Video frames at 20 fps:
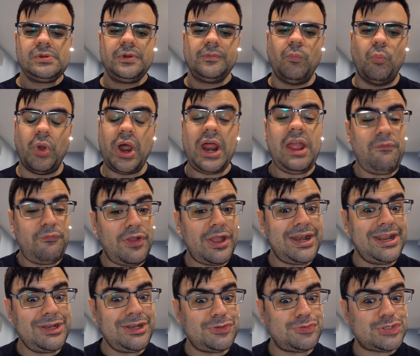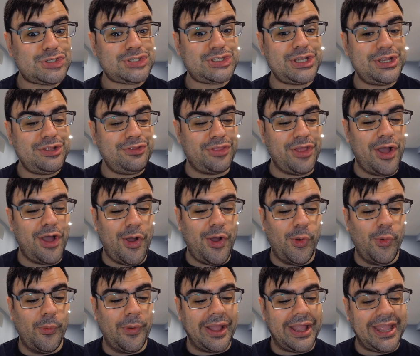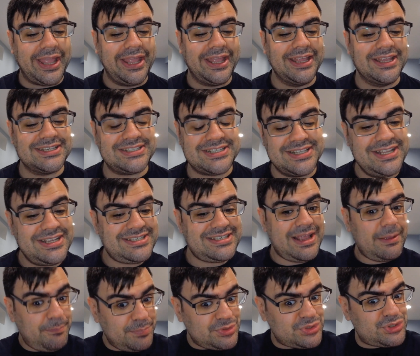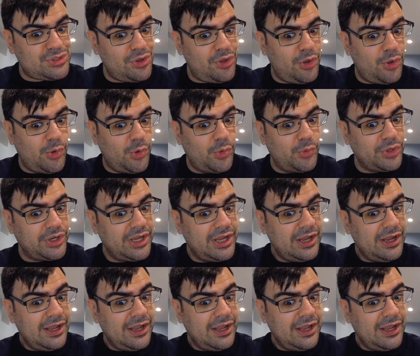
What I find interesting though is in this episode,